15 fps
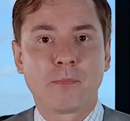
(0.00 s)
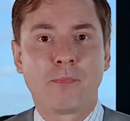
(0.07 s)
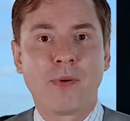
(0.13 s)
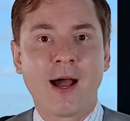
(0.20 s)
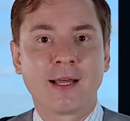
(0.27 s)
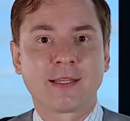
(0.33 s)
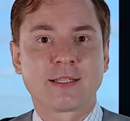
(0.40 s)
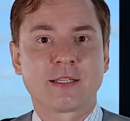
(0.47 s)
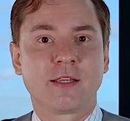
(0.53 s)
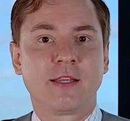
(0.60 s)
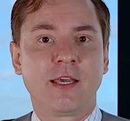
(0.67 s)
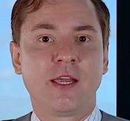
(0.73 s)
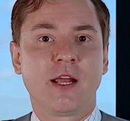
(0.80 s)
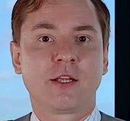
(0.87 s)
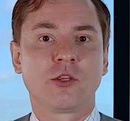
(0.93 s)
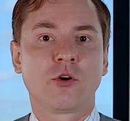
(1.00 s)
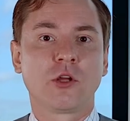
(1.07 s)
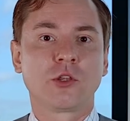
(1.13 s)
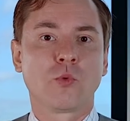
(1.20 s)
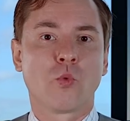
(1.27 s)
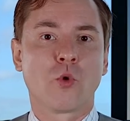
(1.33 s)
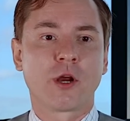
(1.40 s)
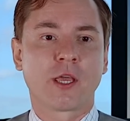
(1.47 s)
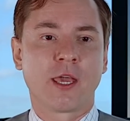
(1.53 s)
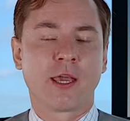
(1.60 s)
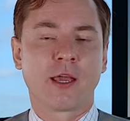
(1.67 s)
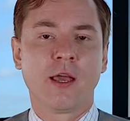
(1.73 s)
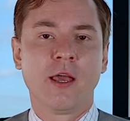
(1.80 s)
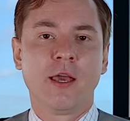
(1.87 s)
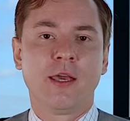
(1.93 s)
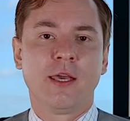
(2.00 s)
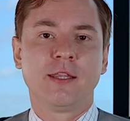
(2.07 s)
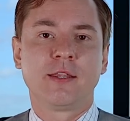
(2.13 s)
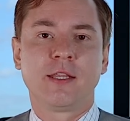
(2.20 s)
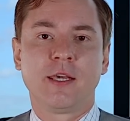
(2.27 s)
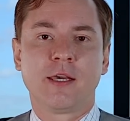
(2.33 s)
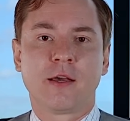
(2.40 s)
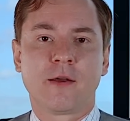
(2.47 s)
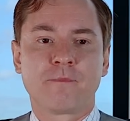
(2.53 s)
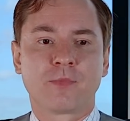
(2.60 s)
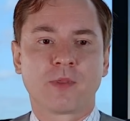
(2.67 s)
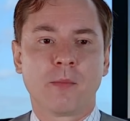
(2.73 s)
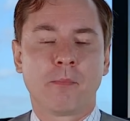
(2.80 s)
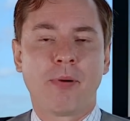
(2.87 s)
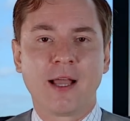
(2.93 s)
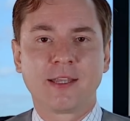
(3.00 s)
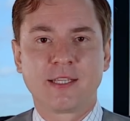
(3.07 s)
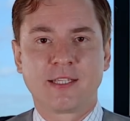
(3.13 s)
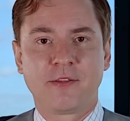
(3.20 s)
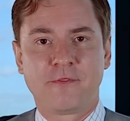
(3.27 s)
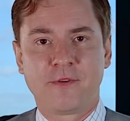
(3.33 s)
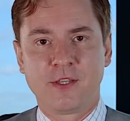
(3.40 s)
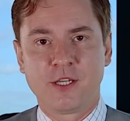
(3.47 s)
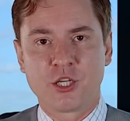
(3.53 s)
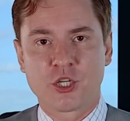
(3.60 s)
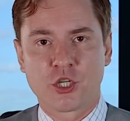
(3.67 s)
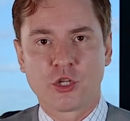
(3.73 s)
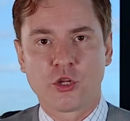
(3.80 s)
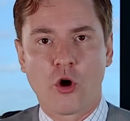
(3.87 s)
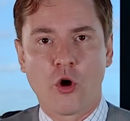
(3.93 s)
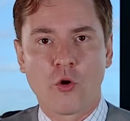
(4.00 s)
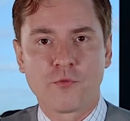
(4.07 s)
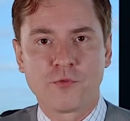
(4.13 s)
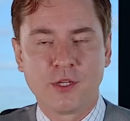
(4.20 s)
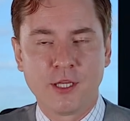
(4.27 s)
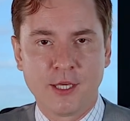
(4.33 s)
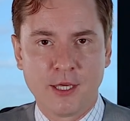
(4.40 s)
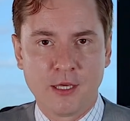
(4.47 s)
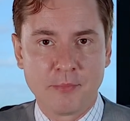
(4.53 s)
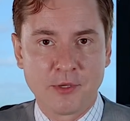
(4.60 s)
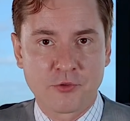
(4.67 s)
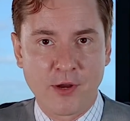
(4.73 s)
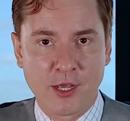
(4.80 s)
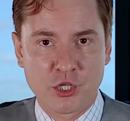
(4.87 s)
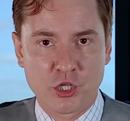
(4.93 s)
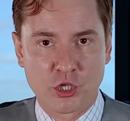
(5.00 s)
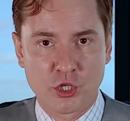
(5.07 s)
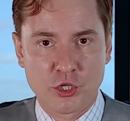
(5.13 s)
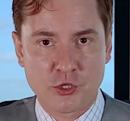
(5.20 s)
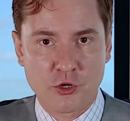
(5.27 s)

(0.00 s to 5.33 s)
but they are not working by the definition of the immigration